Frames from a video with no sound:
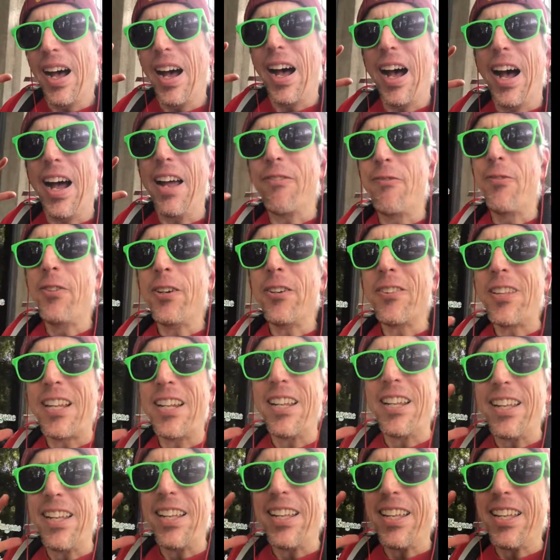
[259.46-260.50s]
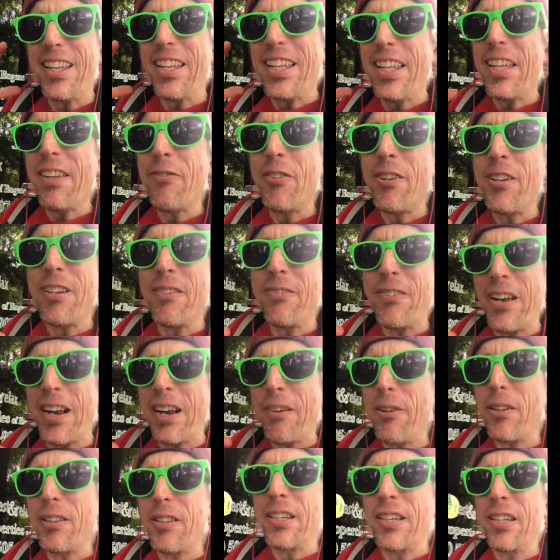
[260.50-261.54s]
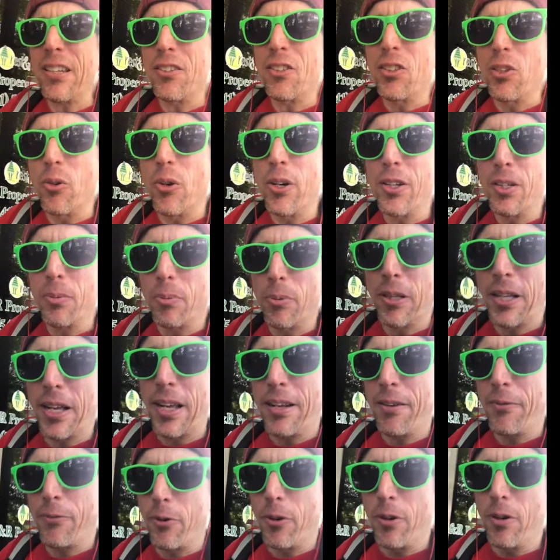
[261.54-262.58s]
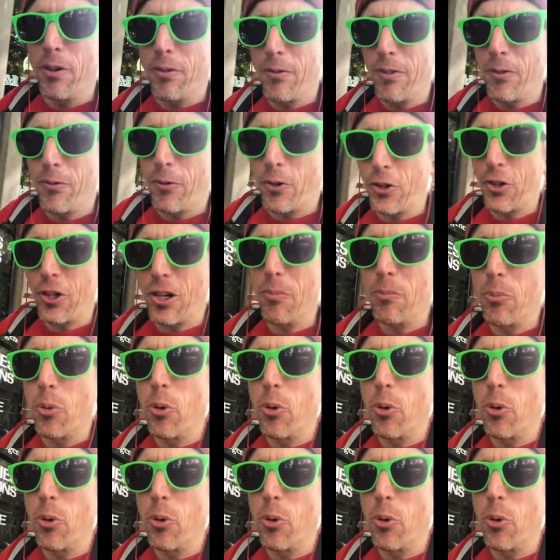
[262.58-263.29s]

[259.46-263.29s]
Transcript: I feel that even if everything is going to plan for Shawn